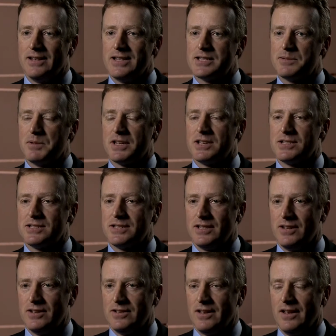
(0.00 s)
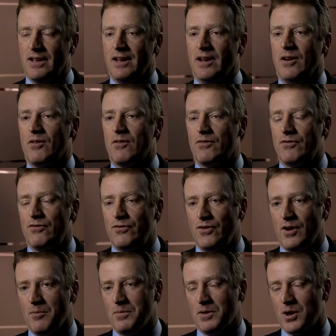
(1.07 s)
needs to be considered
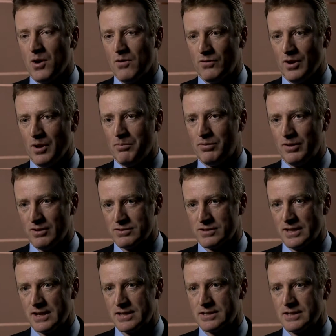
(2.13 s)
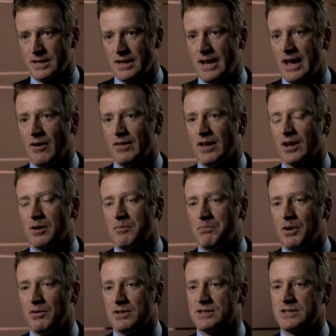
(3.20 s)
from the overall process and how that
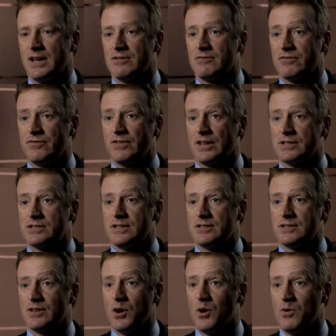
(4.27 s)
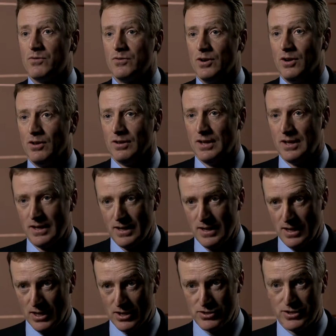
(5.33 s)
component design fits into the overall
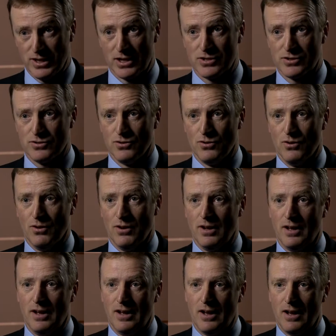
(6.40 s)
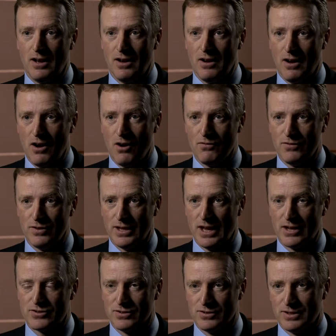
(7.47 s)
jigsaw of the
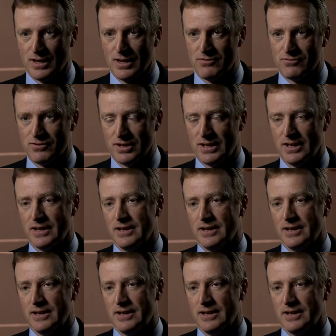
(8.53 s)
actual delivery.